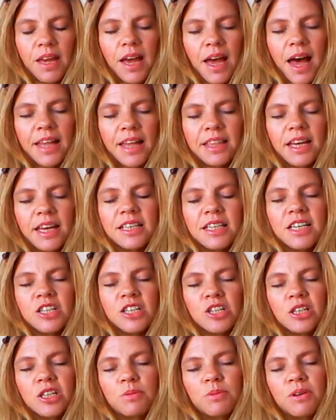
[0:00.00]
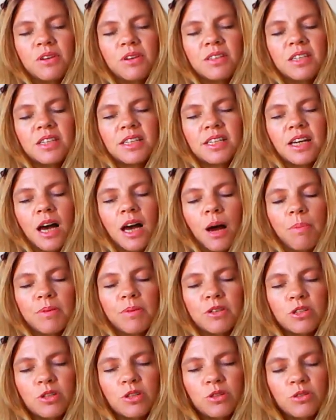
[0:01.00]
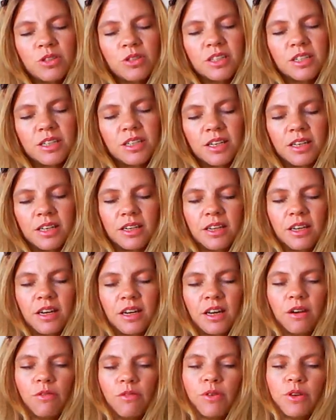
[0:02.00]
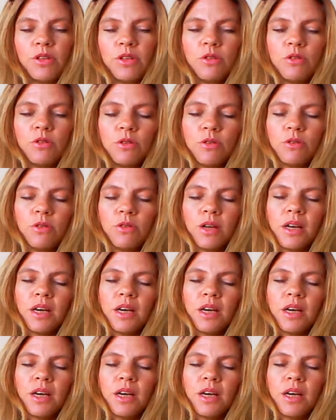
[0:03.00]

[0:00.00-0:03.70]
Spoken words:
and that each experience is an opportunity for you to